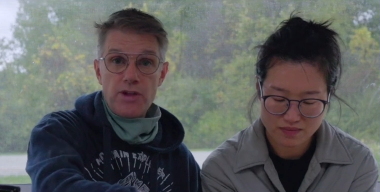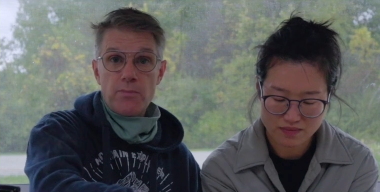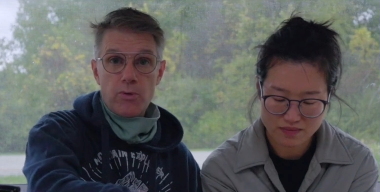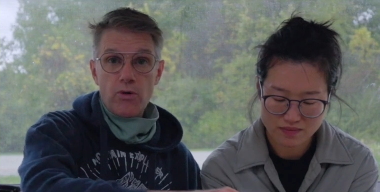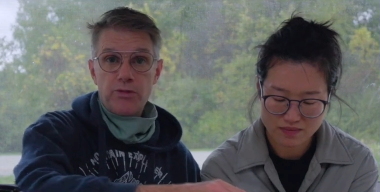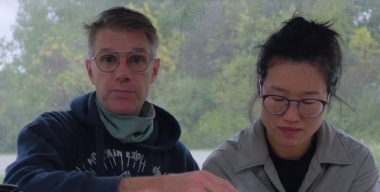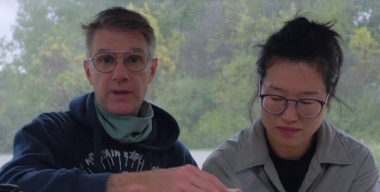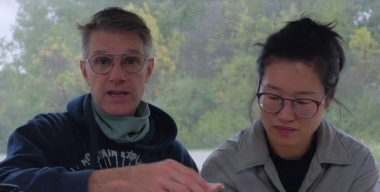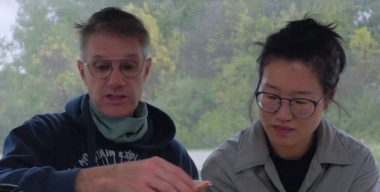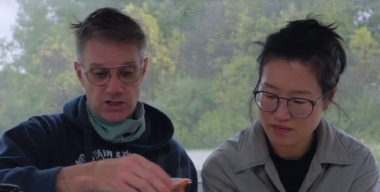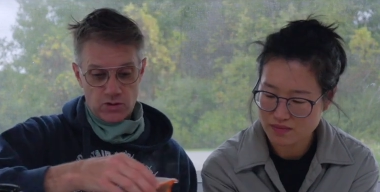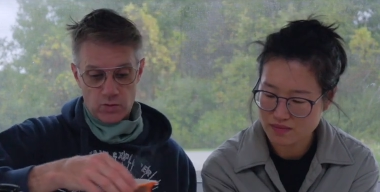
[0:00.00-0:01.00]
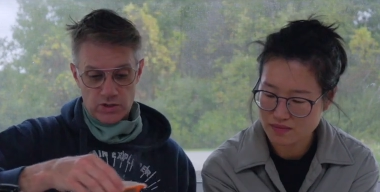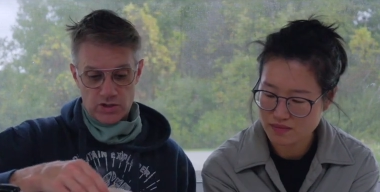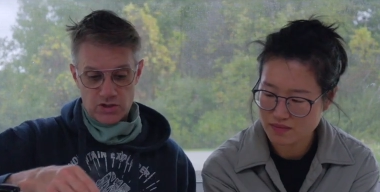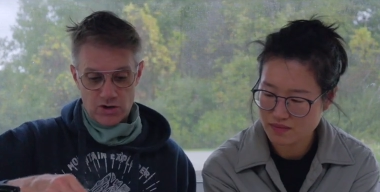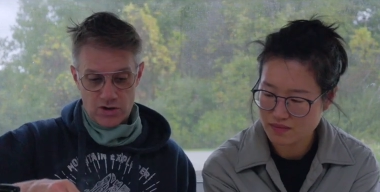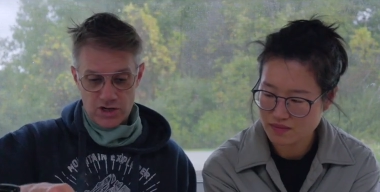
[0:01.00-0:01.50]
Speaker 1: in both places
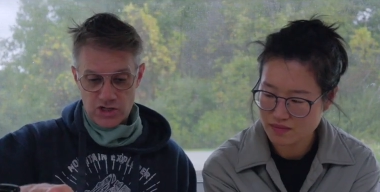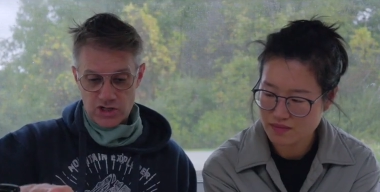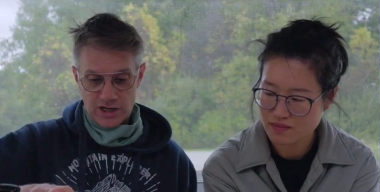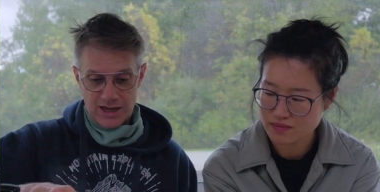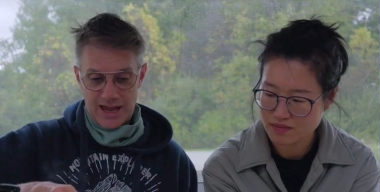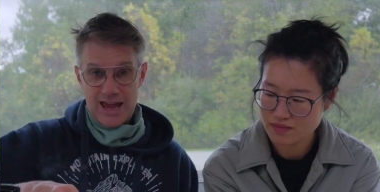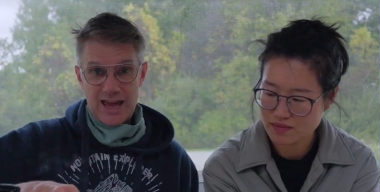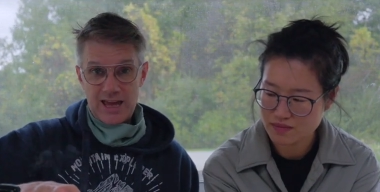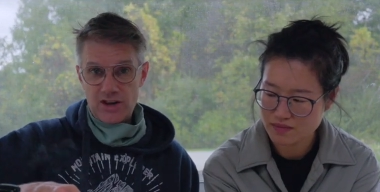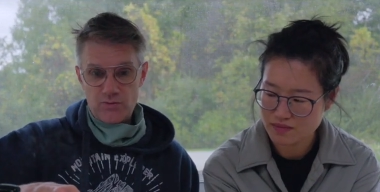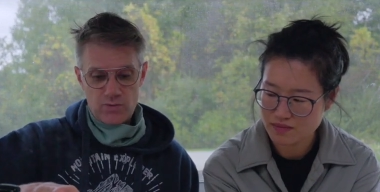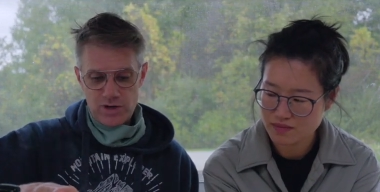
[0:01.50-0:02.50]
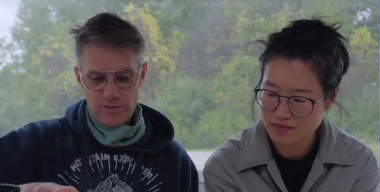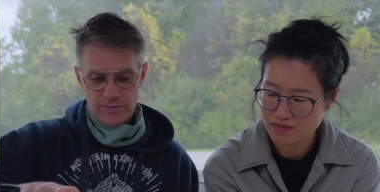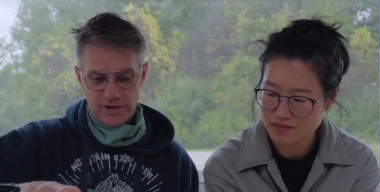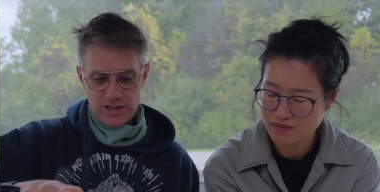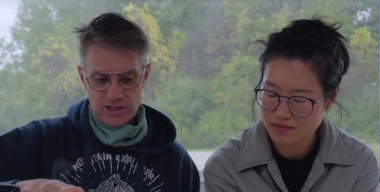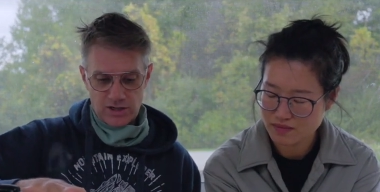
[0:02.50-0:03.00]
was astonishing and really
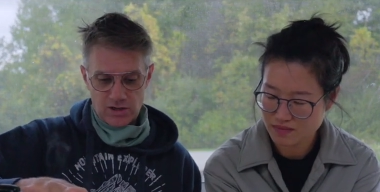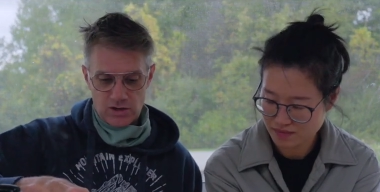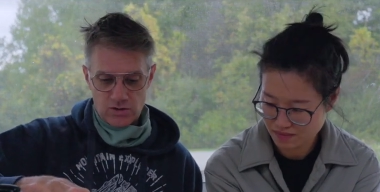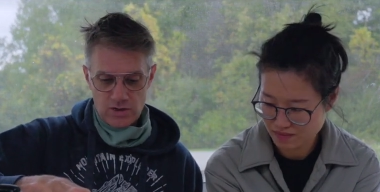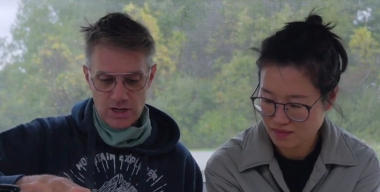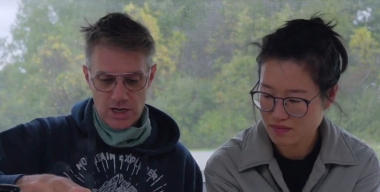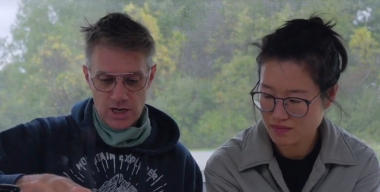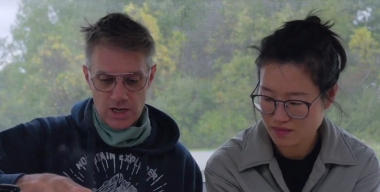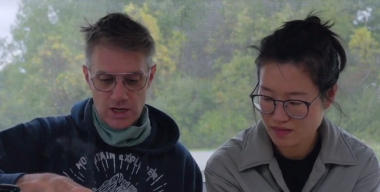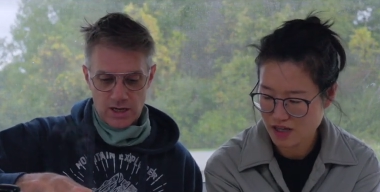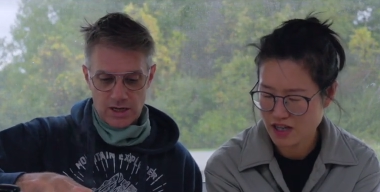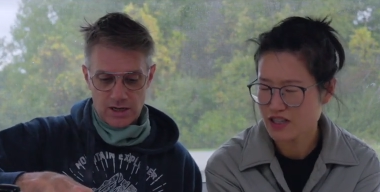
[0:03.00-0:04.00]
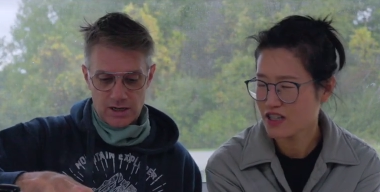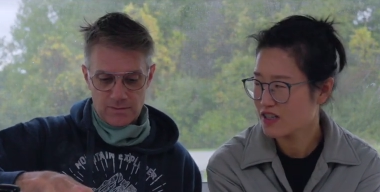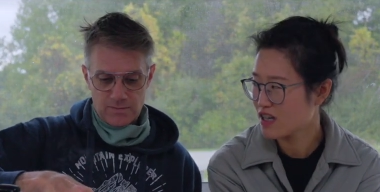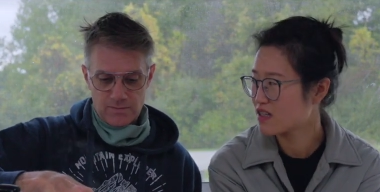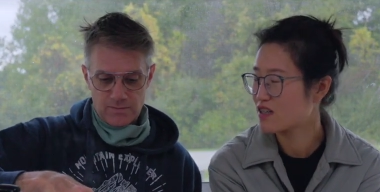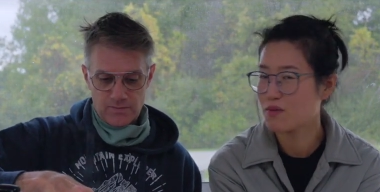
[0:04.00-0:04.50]
pleasant, you know. I
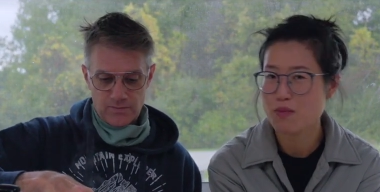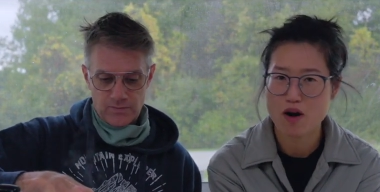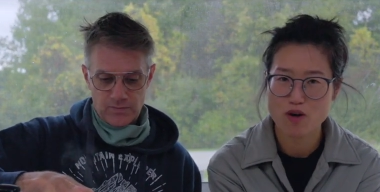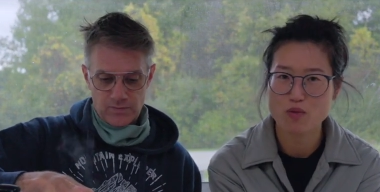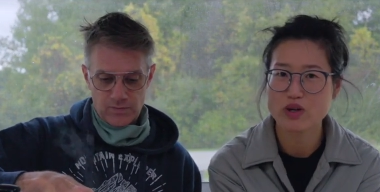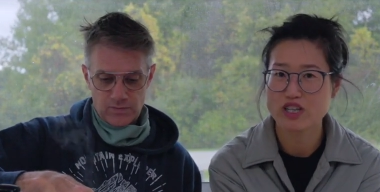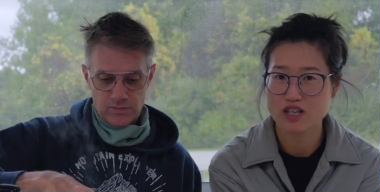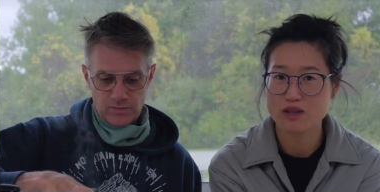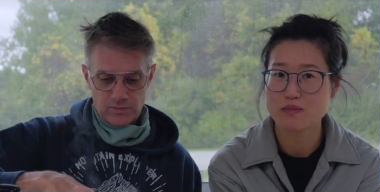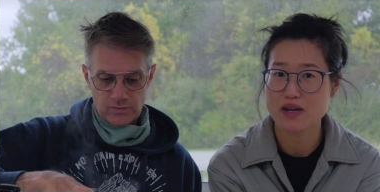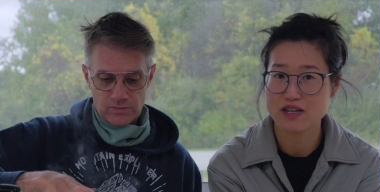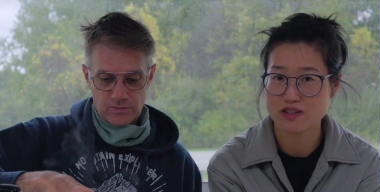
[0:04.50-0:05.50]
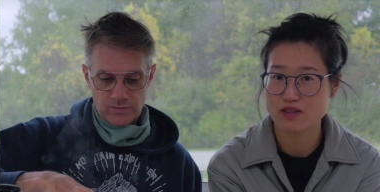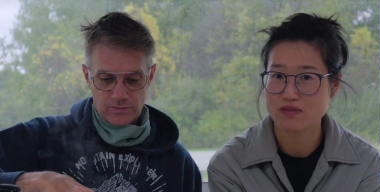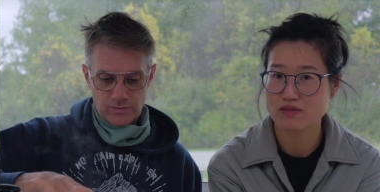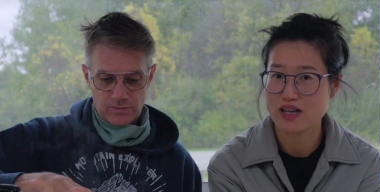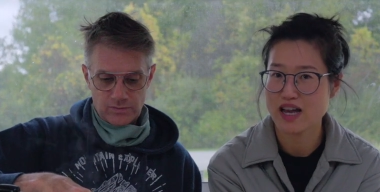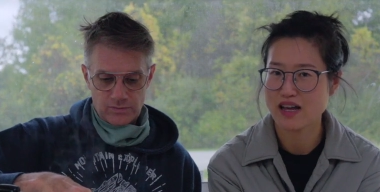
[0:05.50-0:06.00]
think um, that's
Speaker 2: the part we did
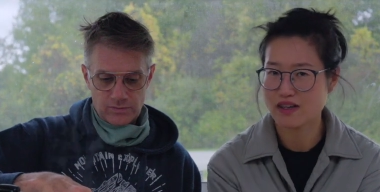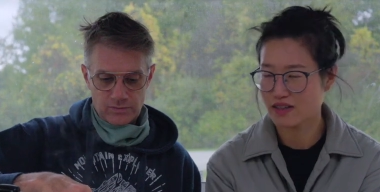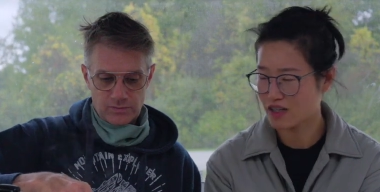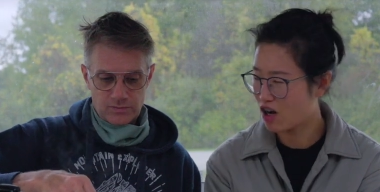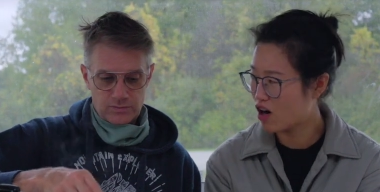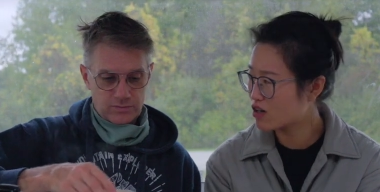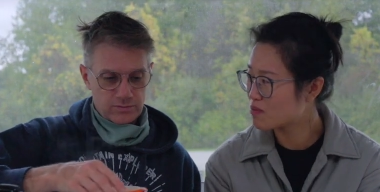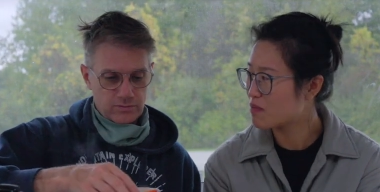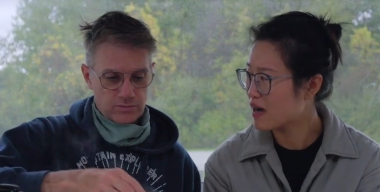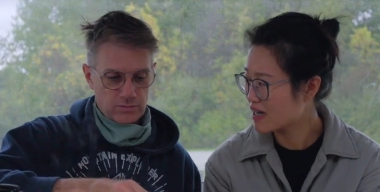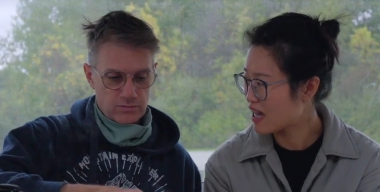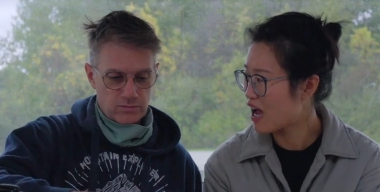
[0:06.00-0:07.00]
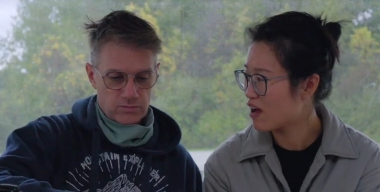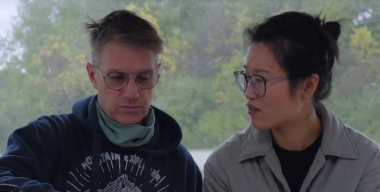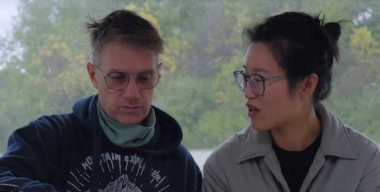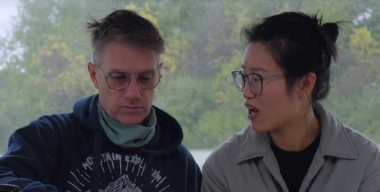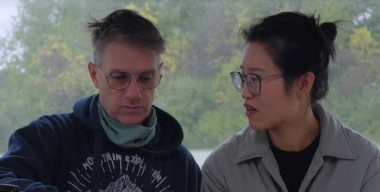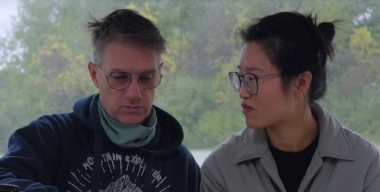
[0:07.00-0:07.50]
mention and the car might
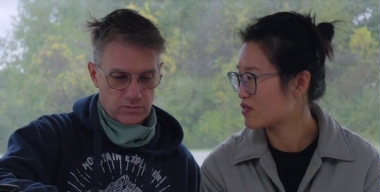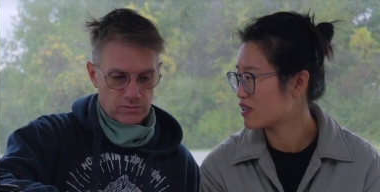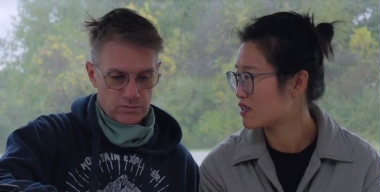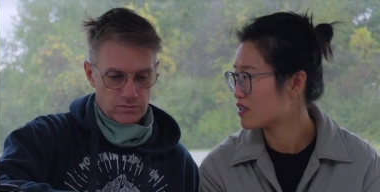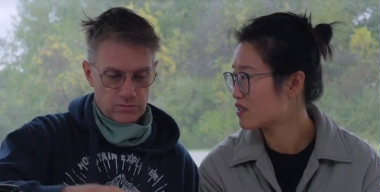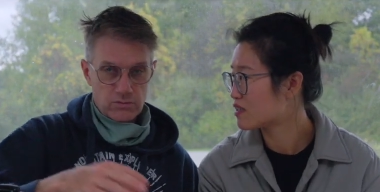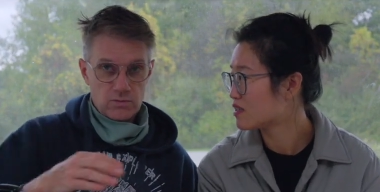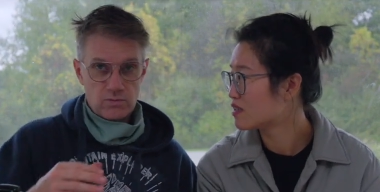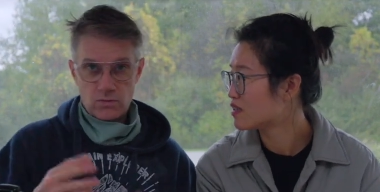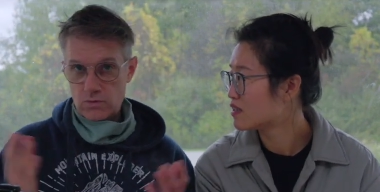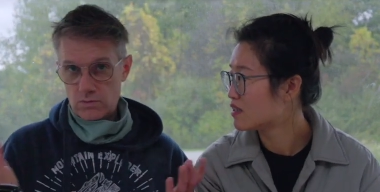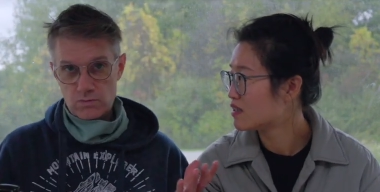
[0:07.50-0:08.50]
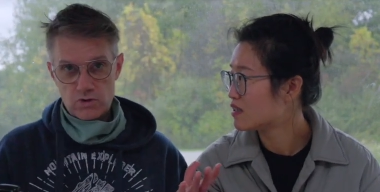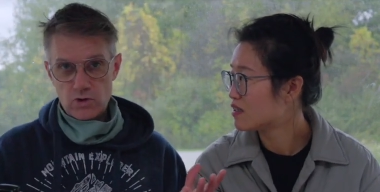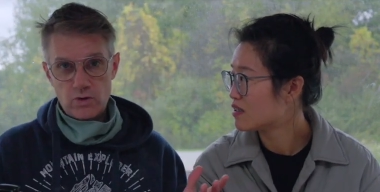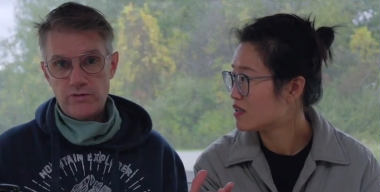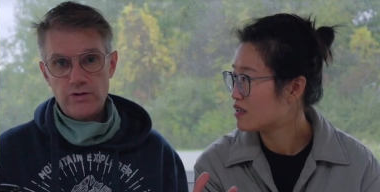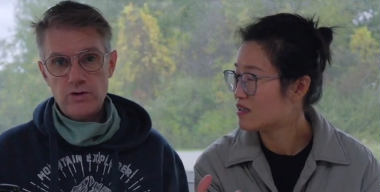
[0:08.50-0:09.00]
have happened.
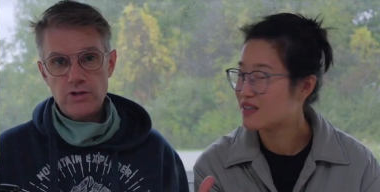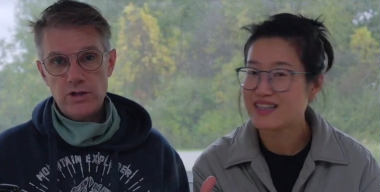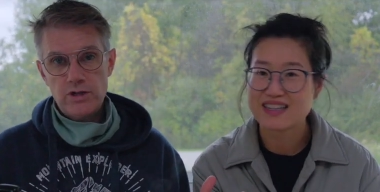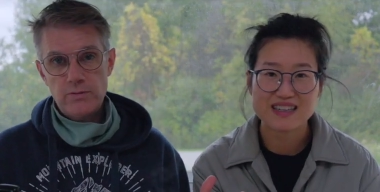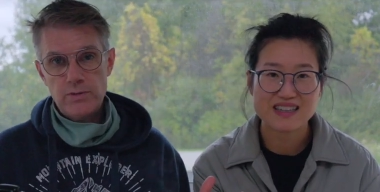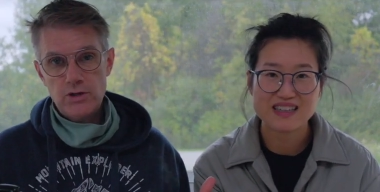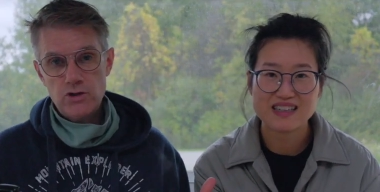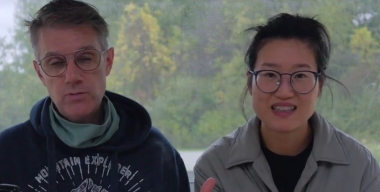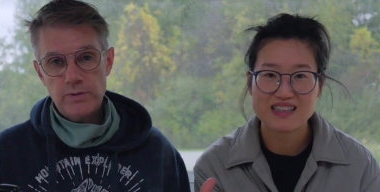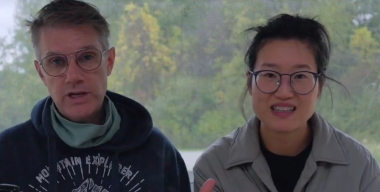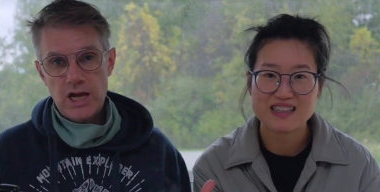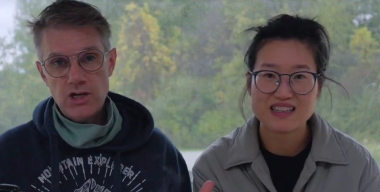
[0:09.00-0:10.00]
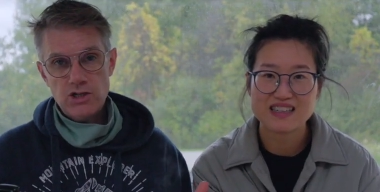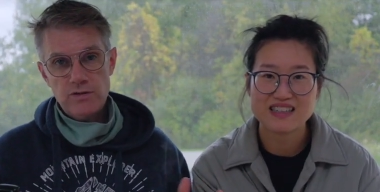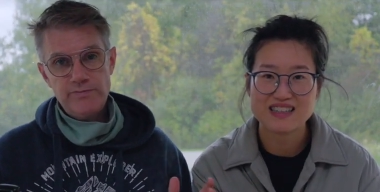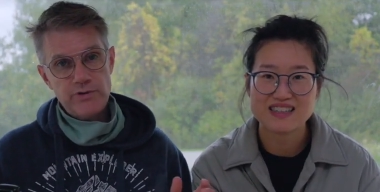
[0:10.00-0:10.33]
Speaker 1: So if there's a little bit of duplication,